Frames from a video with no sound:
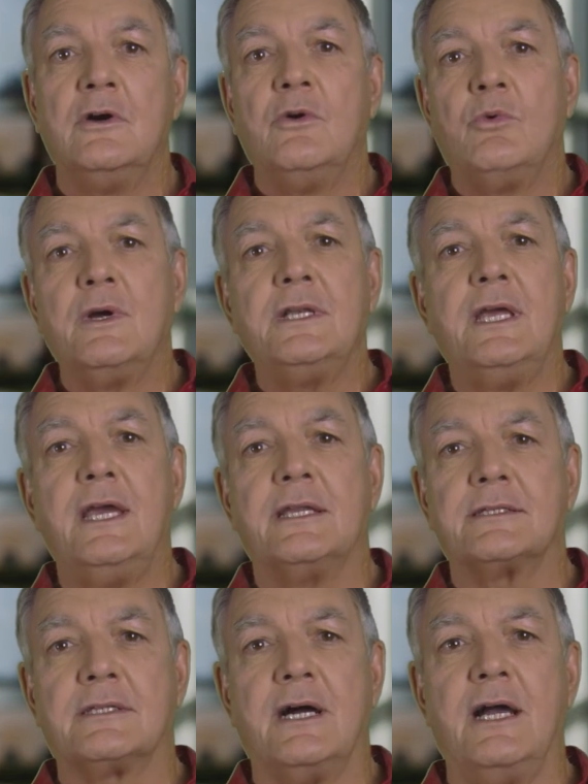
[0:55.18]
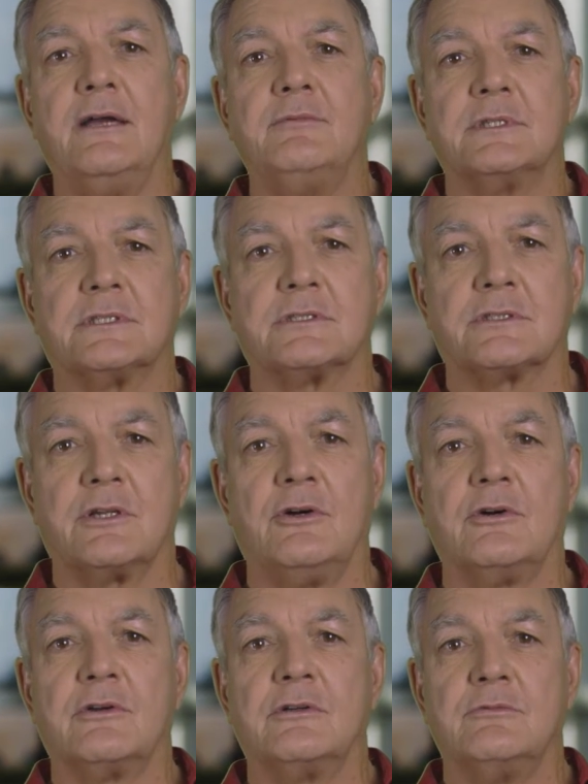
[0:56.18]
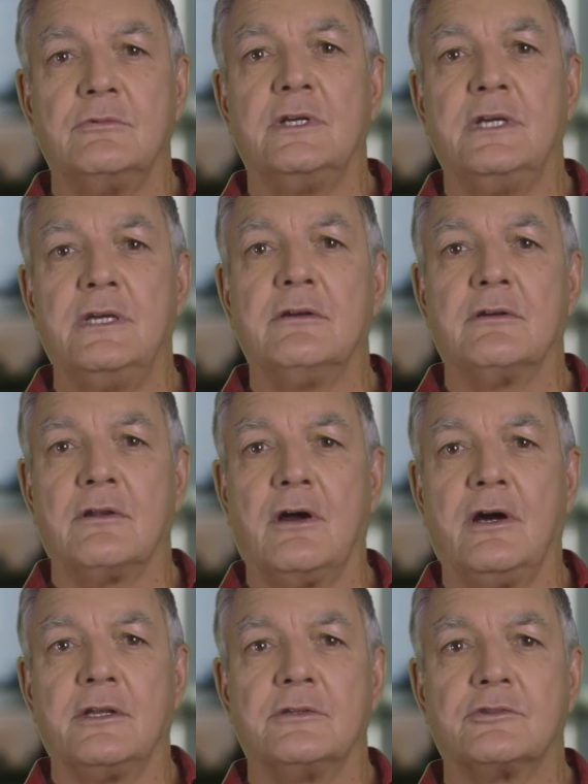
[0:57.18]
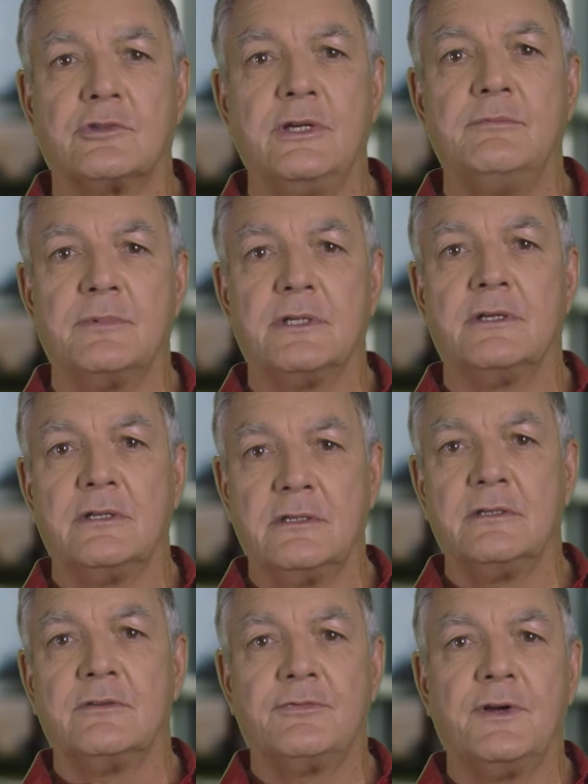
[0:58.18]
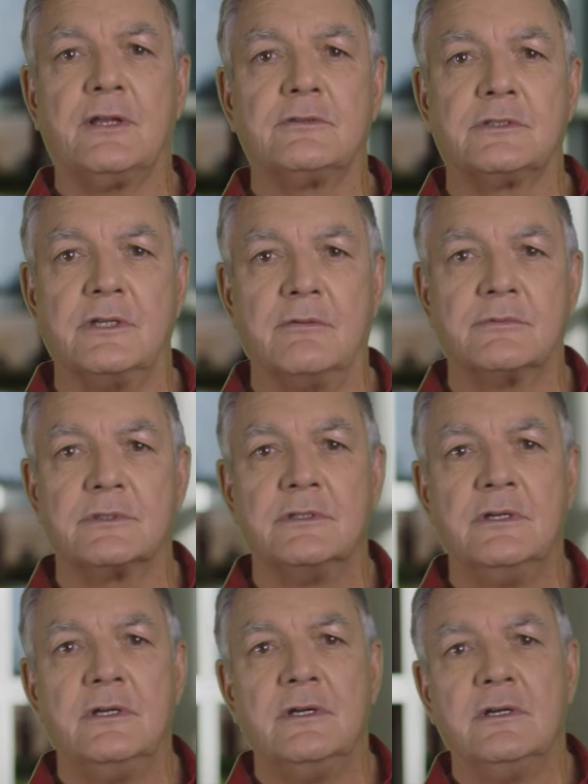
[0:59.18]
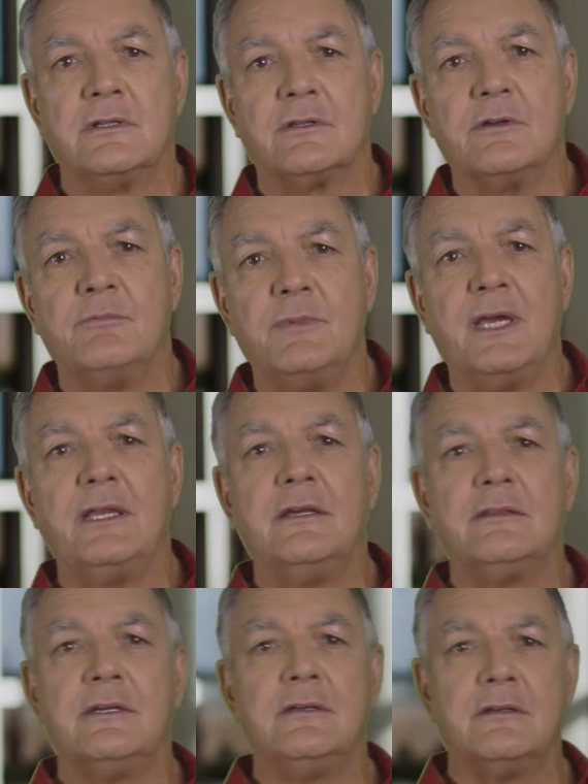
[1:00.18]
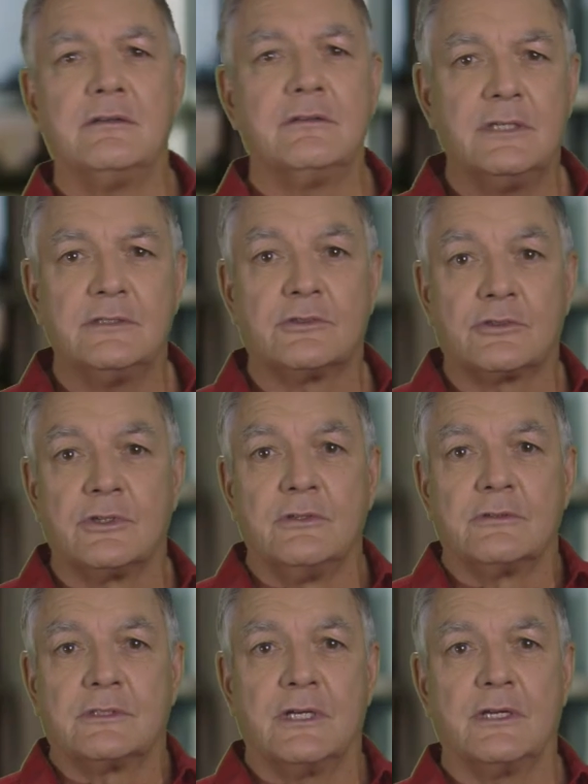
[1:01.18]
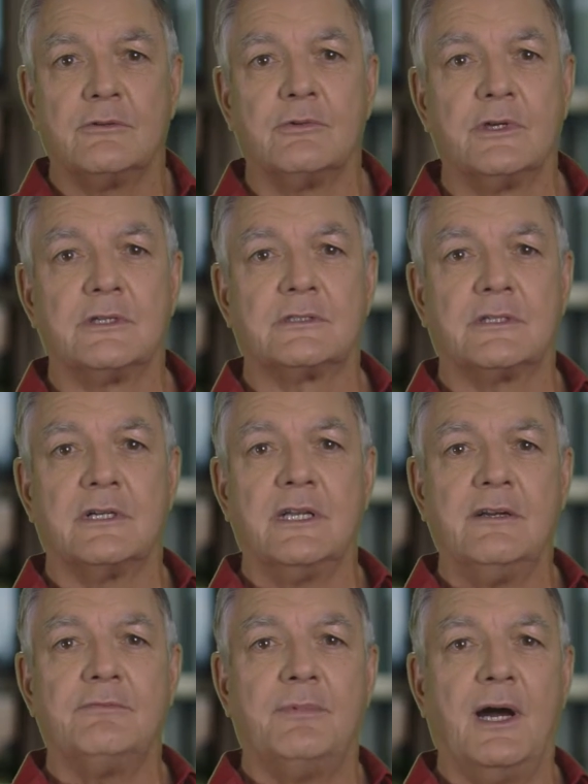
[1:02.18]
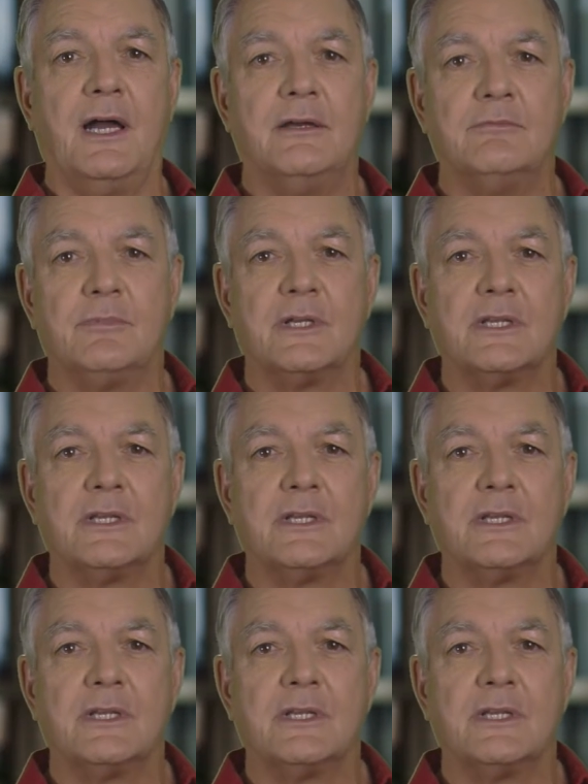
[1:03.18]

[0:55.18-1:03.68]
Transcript: One day at a time is a slogan we hear a lot in treatment and in the fellowships. There are many of these truths that are words to live by, but